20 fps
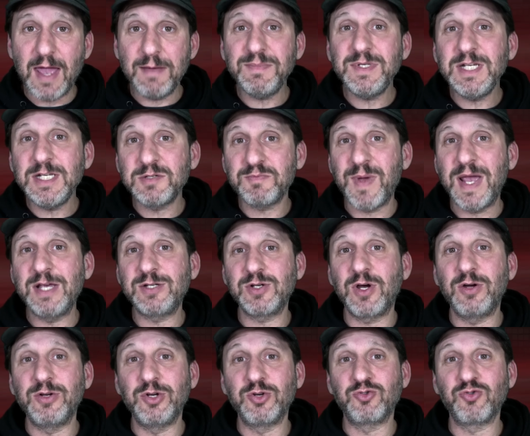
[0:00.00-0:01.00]
empty space
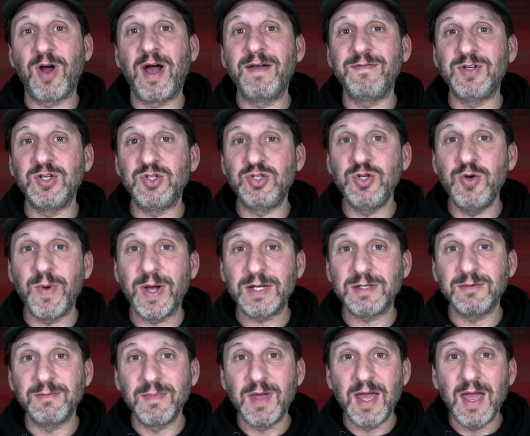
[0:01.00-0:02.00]
on your drive to do it.